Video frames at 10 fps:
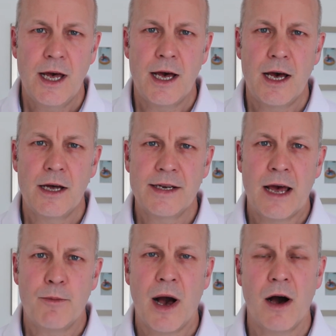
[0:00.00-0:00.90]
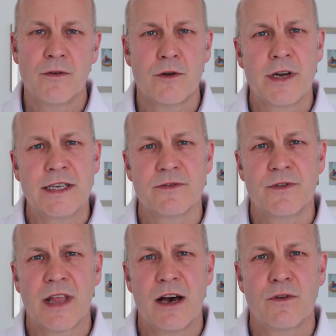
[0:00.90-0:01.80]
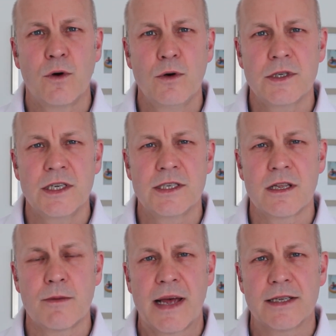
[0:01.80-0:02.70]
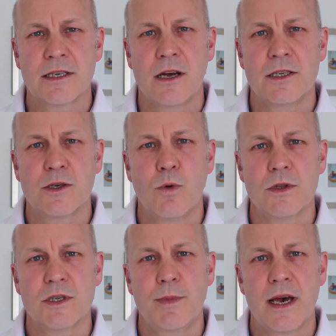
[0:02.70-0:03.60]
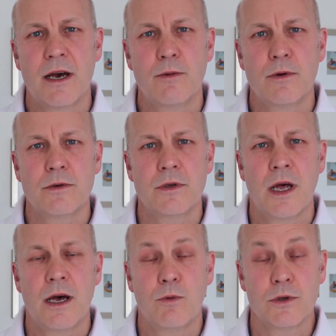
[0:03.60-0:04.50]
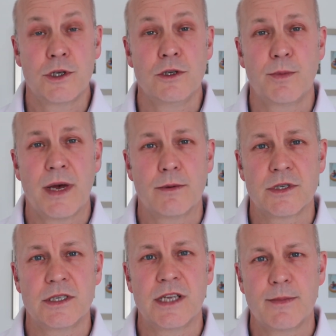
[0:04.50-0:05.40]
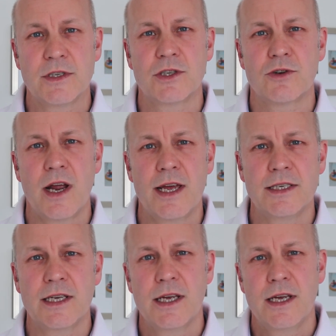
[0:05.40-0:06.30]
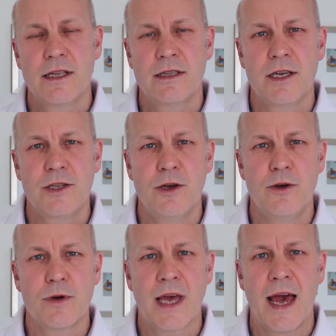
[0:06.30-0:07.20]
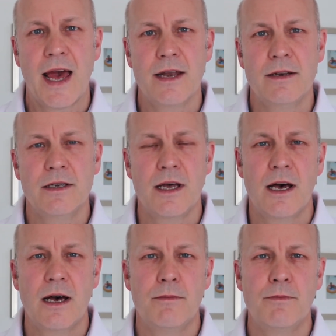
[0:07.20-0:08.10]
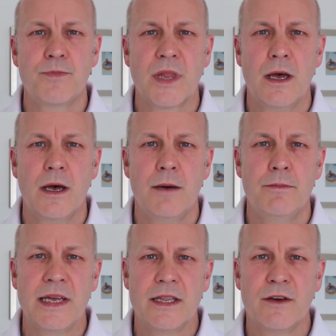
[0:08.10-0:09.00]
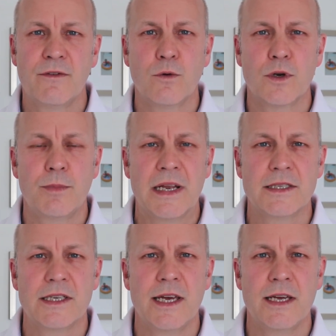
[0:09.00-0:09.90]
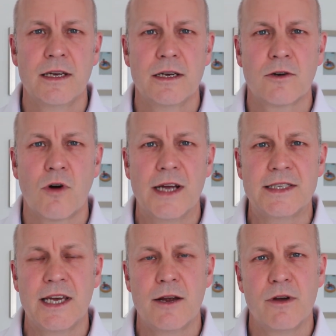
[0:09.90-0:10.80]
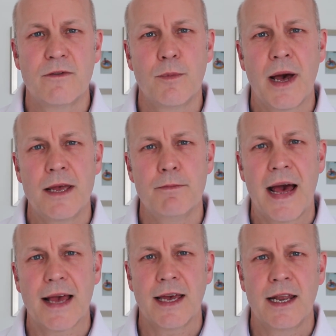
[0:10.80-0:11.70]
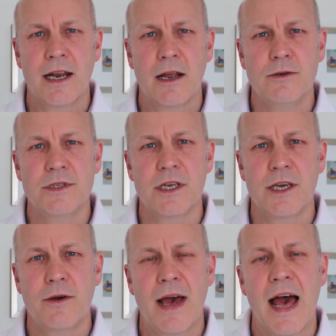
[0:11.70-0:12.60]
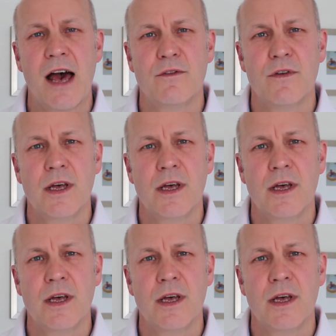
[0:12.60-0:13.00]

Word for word: Uh, now, part of the reason for that, of course, is that the bank's going to want to be able, uh, want you to be able to demonstrate that you can um, uh, meet the affordability criteria for paying back any loans that you have.